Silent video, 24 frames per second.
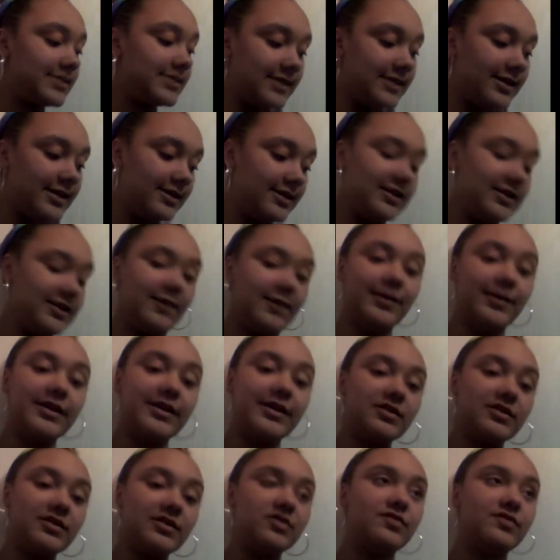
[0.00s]
is easy
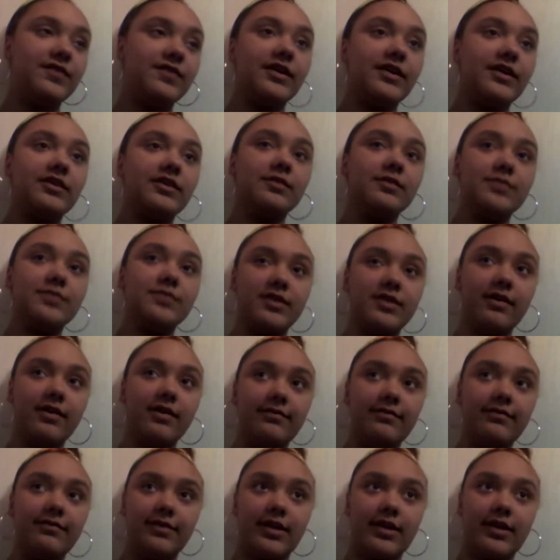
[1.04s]
because it's victims
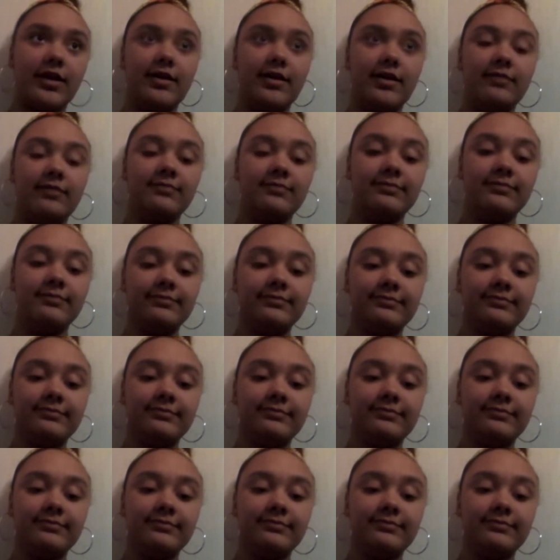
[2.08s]
of the